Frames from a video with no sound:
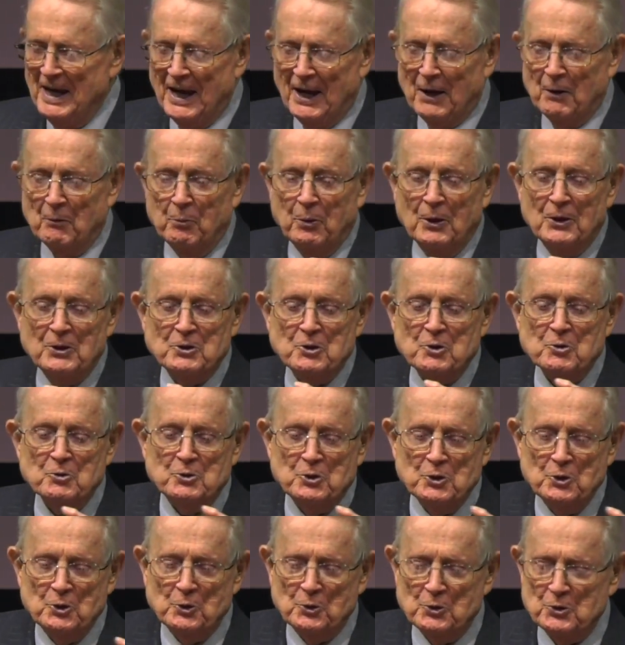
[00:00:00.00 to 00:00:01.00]
And when you
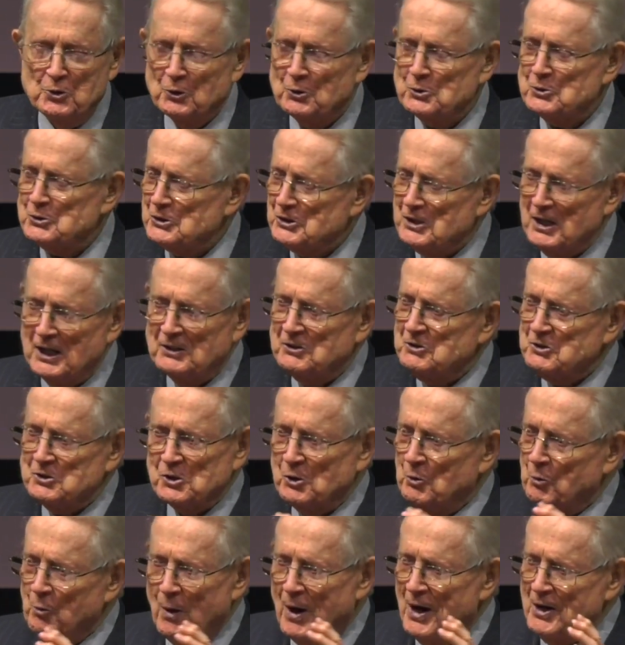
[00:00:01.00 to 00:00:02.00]
do, your sins
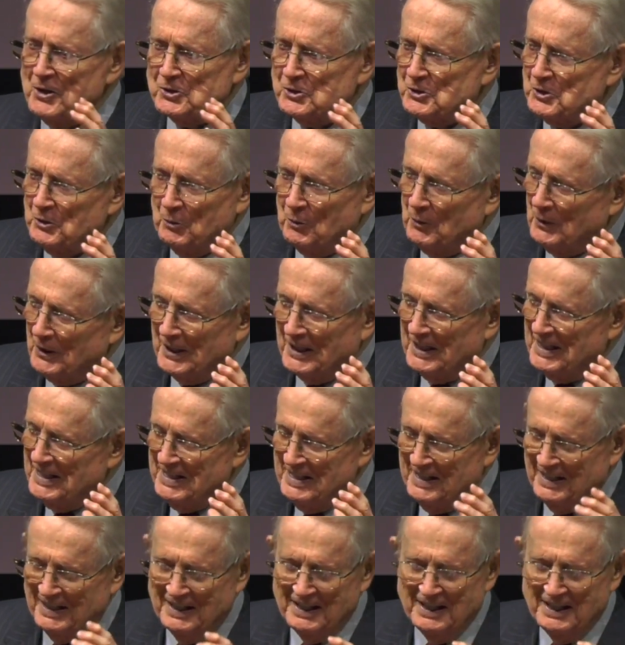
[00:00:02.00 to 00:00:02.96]
are washed away.